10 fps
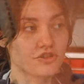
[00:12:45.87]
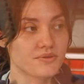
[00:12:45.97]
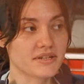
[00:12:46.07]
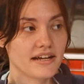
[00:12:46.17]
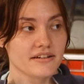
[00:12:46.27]

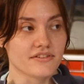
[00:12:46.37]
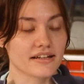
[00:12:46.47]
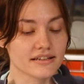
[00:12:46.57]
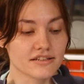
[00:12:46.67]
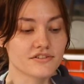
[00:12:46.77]
shows kind of
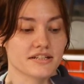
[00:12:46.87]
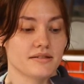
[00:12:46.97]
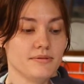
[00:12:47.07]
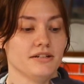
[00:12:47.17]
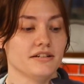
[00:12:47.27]
that lived
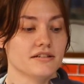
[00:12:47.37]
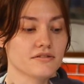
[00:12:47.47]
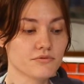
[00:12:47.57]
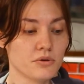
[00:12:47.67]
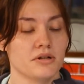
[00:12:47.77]

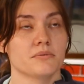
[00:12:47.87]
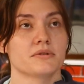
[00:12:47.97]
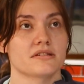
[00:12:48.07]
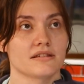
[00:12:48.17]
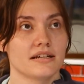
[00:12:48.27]
experience of what it
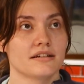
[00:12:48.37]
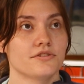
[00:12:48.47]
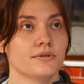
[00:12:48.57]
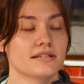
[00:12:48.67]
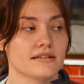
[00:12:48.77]
was like
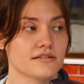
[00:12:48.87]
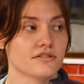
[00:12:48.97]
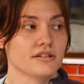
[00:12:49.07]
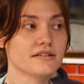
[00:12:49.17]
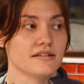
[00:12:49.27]
to
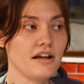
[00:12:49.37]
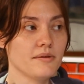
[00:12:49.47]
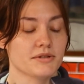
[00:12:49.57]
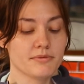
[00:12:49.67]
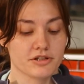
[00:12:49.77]
exist during this
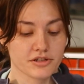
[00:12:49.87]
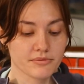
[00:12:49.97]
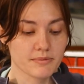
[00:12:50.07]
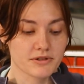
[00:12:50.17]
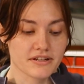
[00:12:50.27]
time,
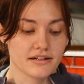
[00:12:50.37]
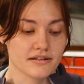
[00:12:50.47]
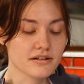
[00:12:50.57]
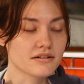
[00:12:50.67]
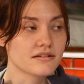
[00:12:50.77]
especially
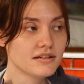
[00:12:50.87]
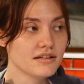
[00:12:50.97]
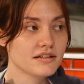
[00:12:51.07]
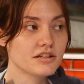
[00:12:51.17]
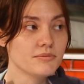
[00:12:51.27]
representing our
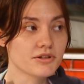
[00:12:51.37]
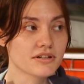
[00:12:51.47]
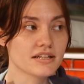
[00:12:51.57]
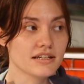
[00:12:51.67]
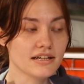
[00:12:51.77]

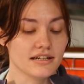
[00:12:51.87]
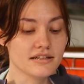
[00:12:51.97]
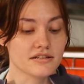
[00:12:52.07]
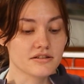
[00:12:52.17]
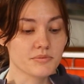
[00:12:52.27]
community
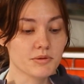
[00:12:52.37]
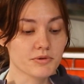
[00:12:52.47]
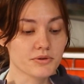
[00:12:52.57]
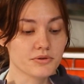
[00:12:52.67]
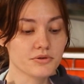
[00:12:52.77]
and the
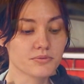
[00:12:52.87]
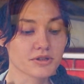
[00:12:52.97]
people who